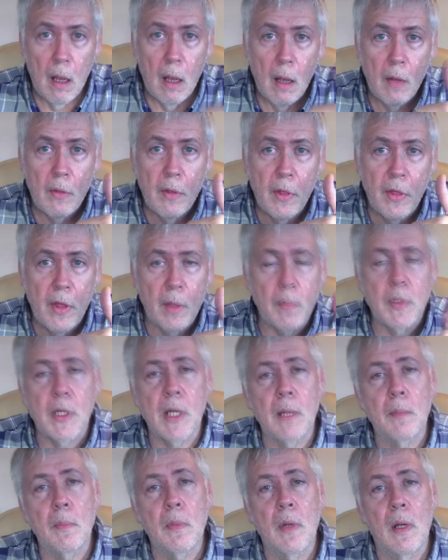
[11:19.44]
the thumbs
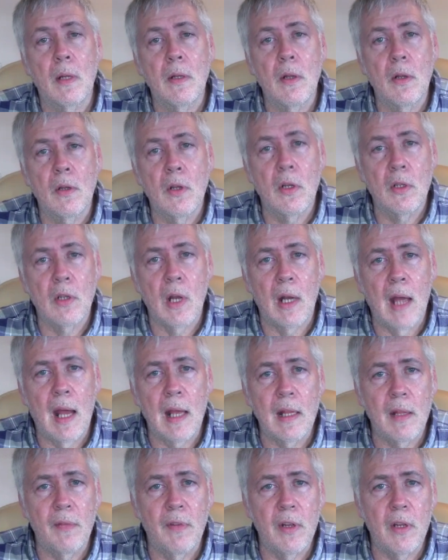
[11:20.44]
up to
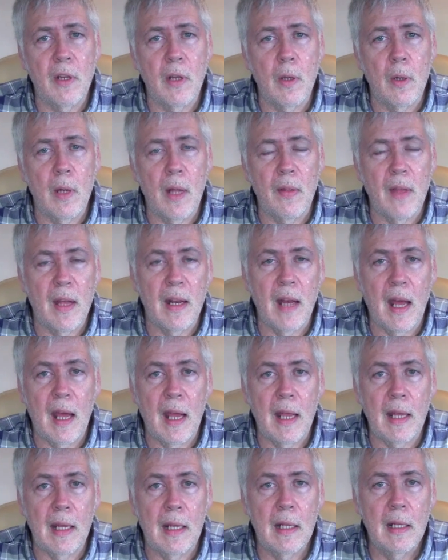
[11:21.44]
like the video, and then
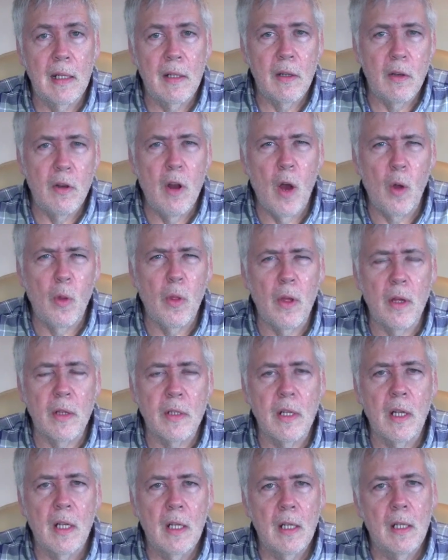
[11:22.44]
I know that
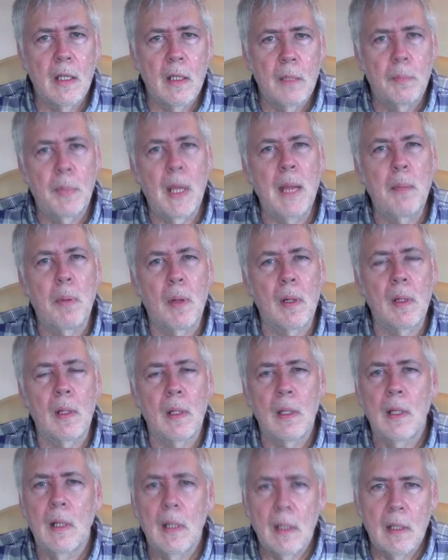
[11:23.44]
people
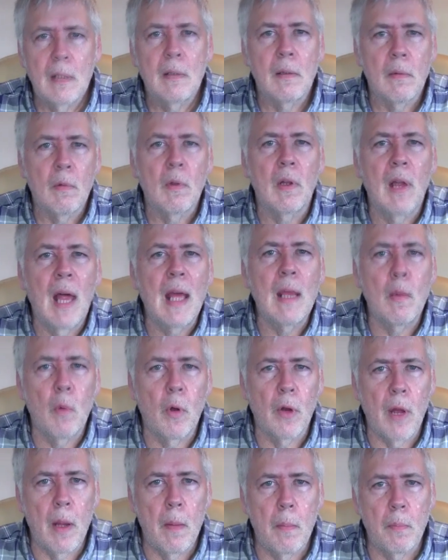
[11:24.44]
like
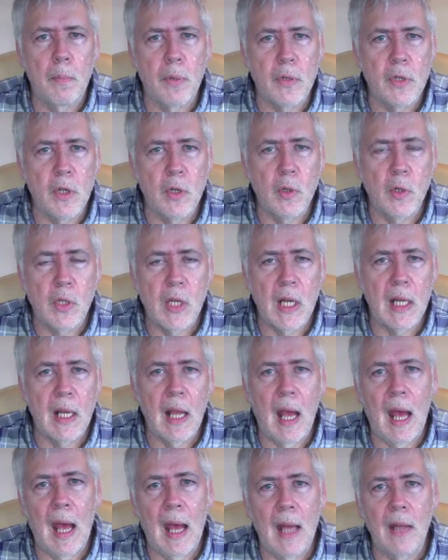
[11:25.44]
what I'm producing
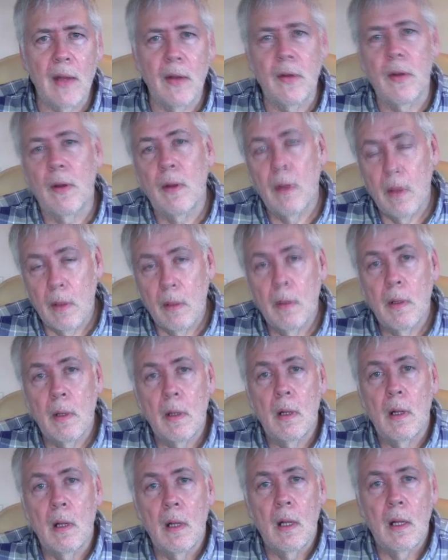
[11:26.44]
and
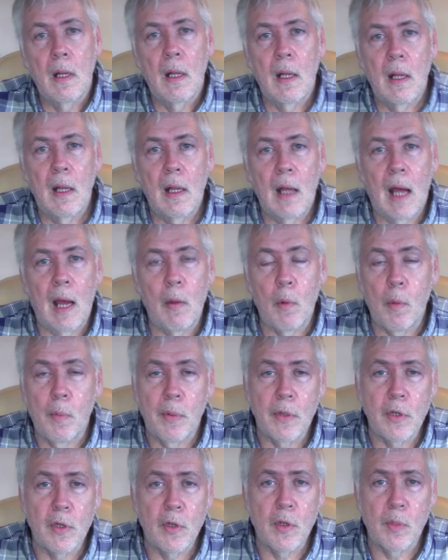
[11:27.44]
I will
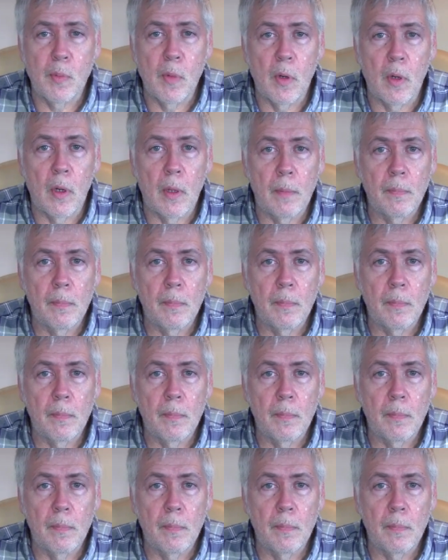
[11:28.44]
produce more.